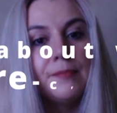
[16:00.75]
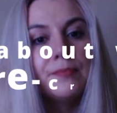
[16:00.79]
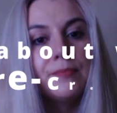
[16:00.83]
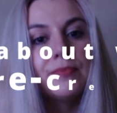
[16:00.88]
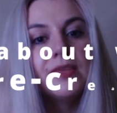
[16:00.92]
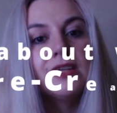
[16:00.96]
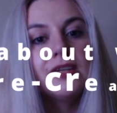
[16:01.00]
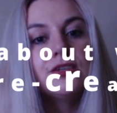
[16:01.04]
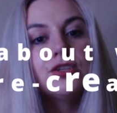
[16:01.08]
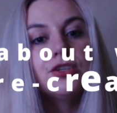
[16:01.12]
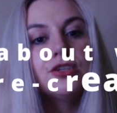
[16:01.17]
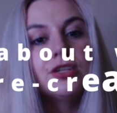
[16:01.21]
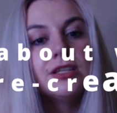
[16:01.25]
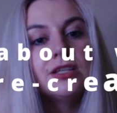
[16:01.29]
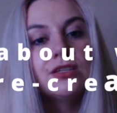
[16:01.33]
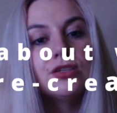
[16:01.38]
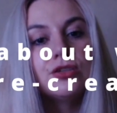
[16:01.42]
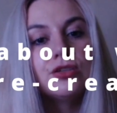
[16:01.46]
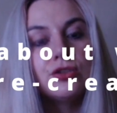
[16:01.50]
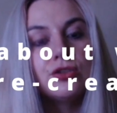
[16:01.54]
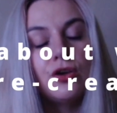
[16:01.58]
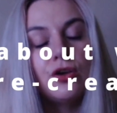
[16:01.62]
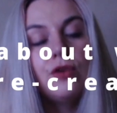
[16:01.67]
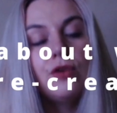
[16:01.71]
It sheds
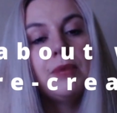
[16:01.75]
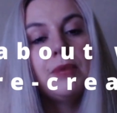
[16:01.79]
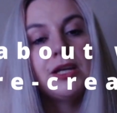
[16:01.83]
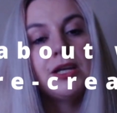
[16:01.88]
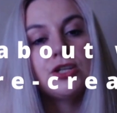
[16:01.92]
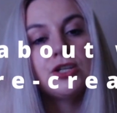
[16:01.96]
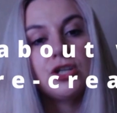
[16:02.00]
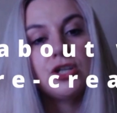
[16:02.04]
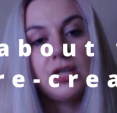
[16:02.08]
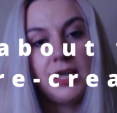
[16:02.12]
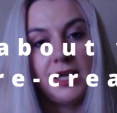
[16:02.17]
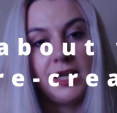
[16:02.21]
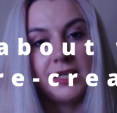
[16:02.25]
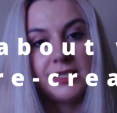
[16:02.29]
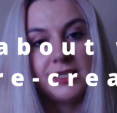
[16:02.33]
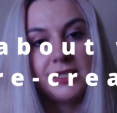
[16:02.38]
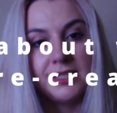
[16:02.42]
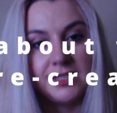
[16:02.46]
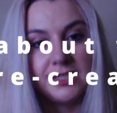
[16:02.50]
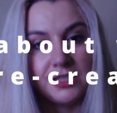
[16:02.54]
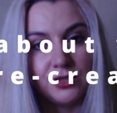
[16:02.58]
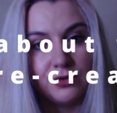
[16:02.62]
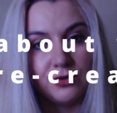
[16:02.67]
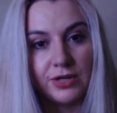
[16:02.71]
so much light
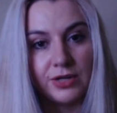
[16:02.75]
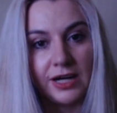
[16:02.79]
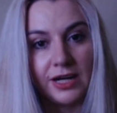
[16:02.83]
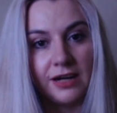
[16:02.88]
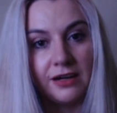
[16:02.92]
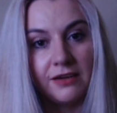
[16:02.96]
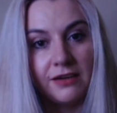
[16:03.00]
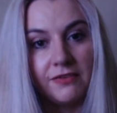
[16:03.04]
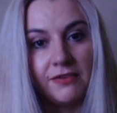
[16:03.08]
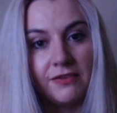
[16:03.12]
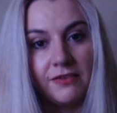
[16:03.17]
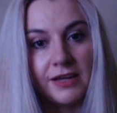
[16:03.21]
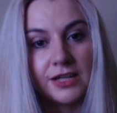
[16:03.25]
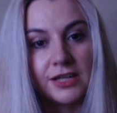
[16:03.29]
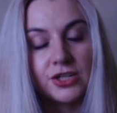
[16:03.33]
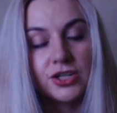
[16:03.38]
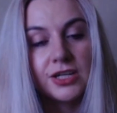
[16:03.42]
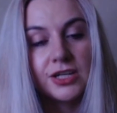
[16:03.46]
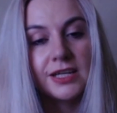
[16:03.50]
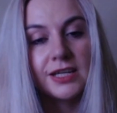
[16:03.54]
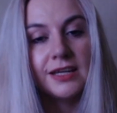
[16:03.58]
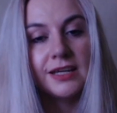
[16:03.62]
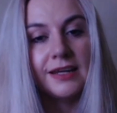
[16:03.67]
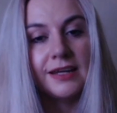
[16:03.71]
into your current
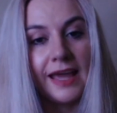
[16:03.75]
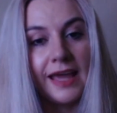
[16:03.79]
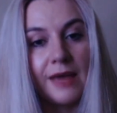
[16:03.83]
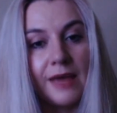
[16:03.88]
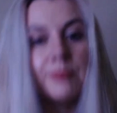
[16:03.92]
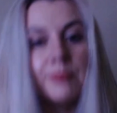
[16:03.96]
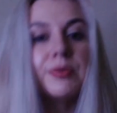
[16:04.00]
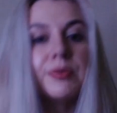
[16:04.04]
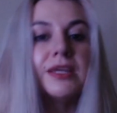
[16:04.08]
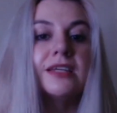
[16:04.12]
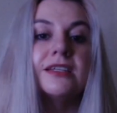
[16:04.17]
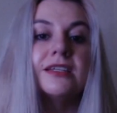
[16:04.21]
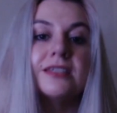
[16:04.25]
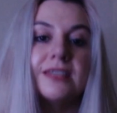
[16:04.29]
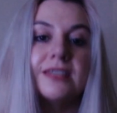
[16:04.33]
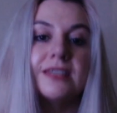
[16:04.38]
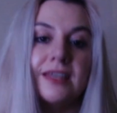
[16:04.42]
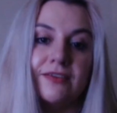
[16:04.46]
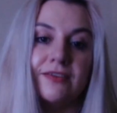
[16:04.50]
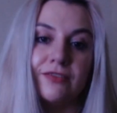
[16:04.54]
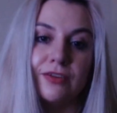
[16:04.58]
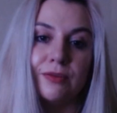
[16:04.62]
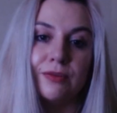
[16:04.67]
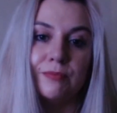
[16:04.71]
functioning and happiness
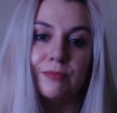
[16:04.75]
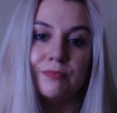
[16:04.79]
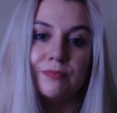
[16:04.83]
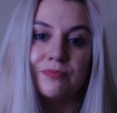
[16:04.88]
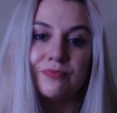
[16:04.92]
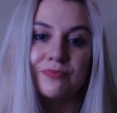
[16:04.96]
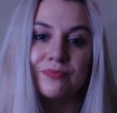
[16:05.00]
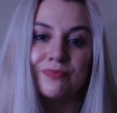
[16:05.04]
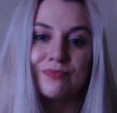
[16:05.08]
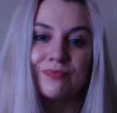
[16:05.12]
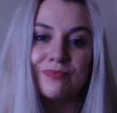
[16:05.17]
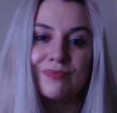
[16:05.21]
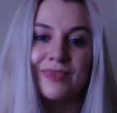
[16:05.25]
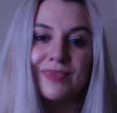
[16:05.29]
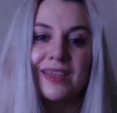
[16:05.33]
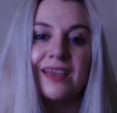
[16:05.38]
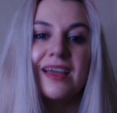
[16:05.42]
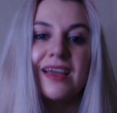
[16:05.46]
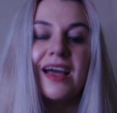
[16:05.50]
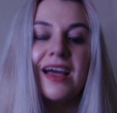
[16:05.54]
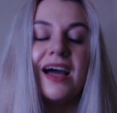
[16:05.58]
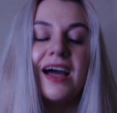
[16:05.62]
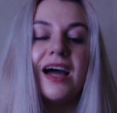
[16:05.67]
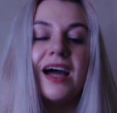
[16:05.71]
level.
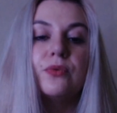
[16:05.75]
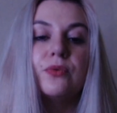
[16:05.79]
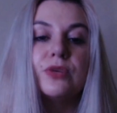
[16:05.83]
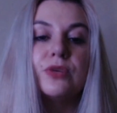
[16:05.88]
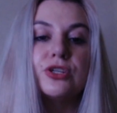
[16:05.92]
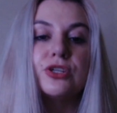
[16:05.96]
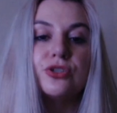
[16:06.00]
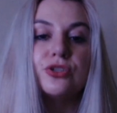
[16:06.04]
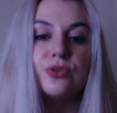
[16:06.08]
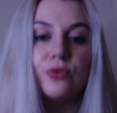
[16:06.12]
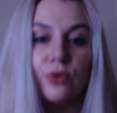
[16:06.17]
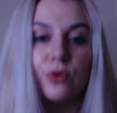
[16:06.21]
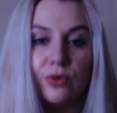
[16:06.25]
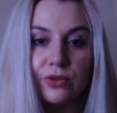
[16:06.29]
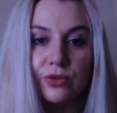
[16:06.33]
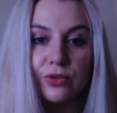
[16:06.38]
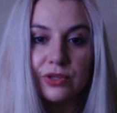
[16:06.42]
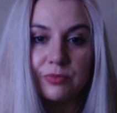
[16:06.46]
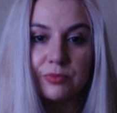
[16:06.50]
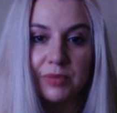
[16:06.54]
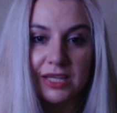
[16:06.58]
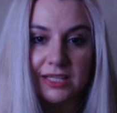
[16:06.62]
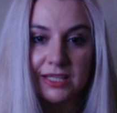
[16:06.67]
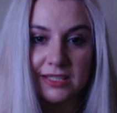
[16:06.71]
I wish you all the
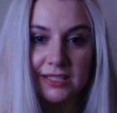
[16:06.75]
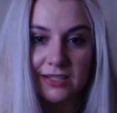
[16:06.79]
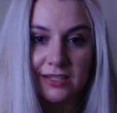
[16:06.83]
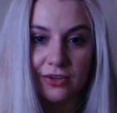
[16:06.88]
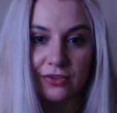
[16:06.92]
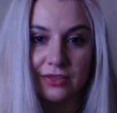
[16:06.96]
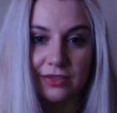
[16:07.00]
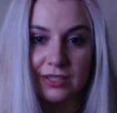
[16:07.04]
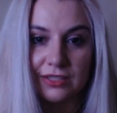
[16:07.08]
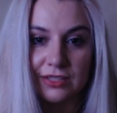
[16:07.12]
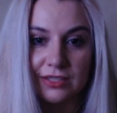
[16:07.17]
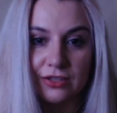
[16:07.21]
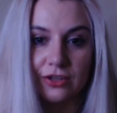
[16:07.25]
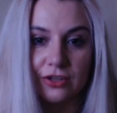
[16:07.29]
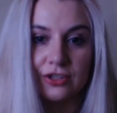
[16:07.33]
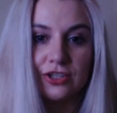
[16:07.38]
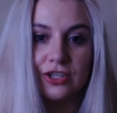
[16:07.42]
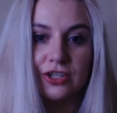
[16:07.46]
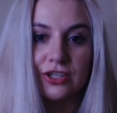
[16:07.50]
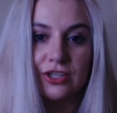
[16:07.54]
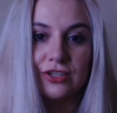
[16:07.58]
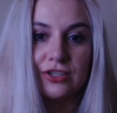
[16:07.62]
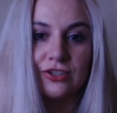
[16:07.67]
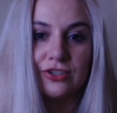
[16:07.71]
best on this
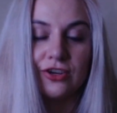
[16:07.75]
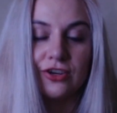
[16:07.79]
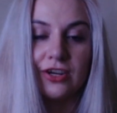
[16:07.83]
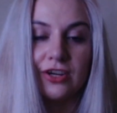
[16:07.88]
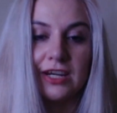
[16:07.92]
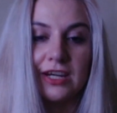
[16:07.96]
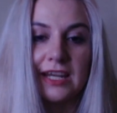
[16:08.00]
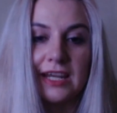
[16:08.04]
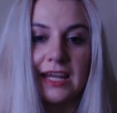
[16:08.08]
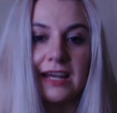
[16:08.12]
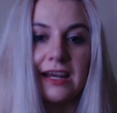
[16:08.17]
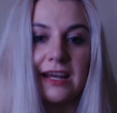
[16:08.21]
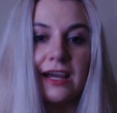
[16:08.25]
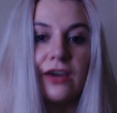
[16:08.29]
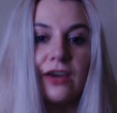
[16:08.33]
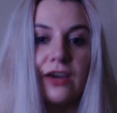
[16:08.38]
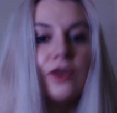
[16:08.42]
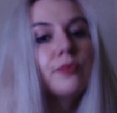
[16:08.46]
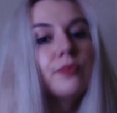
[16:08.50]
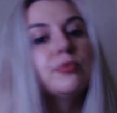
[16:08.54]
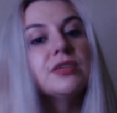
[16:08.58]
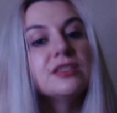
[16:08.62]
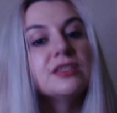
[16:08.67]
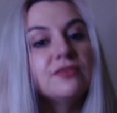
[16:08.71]
conscious journey, and I
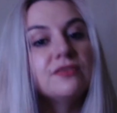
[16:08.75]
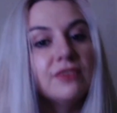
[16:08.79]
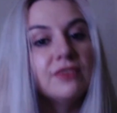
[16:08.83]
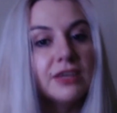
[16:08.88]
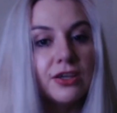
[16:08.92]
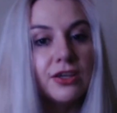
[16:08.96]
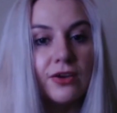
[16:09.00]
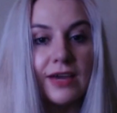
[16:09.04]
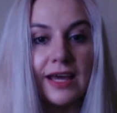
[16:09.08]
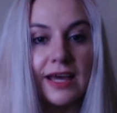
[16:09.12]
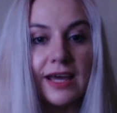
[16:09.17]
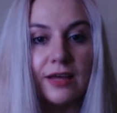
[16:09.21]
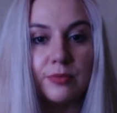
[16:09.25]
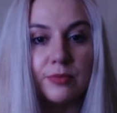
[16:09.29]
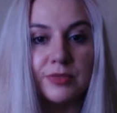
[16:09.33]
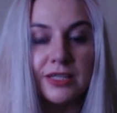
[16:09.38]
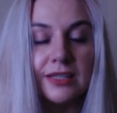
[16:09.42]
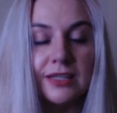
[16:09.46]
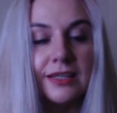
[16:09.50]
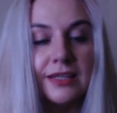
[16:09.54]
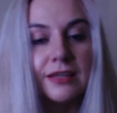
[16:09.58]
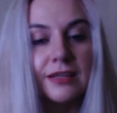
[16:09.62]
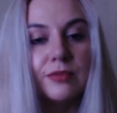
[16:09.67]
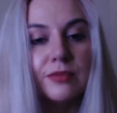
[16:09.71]
hope this video helped a
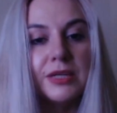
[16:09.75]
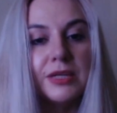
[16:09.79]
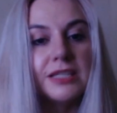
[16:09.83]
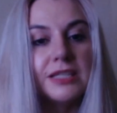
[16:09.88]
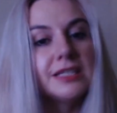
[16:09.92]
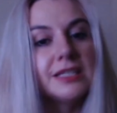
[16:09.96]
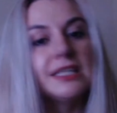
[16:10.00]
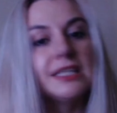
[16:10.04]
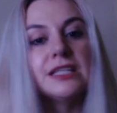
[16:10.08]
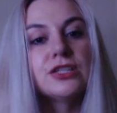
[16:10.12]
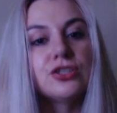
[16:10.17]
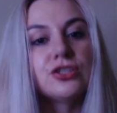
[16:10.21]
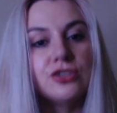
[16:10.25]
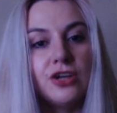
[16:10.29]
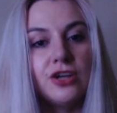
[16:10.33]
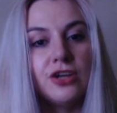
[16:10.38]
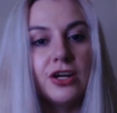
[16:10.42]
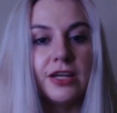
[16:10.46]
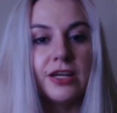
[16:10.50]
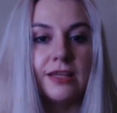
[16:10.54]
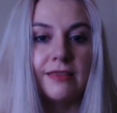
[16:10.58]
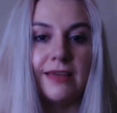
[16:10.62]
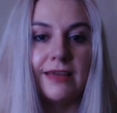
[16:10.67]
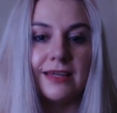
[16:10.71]
little bit in
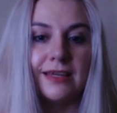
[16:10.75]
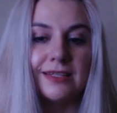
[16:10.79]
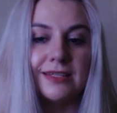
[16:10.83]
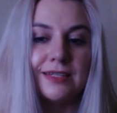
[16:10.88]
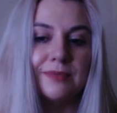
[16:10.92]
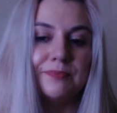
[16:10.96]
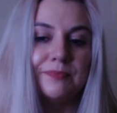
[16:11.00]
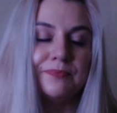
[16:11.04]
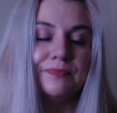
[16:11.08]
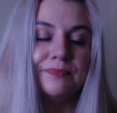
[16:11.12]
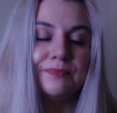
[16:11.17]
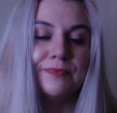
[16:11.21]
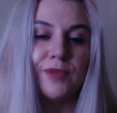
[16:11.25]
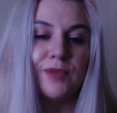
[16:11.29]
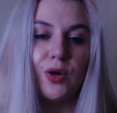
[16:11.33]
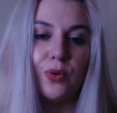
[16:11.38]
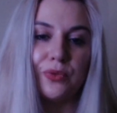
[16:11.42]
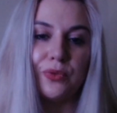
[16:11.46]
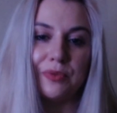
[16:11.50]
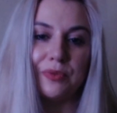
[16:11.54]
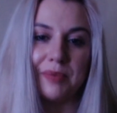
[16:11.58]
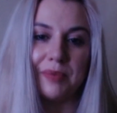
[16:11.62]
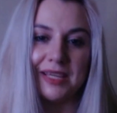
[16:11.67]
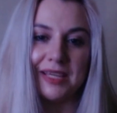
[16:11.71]
starting that. All
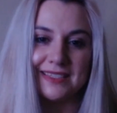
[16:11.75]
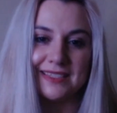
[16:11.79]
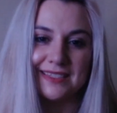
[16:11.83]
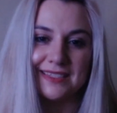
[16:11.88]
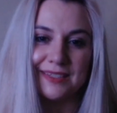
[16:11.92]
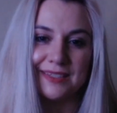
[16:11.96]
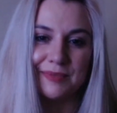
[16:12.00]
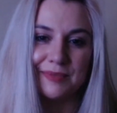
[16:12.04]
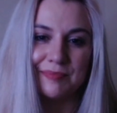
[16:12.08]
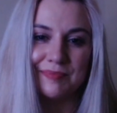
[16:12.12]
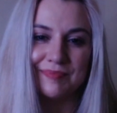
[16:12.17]
the best.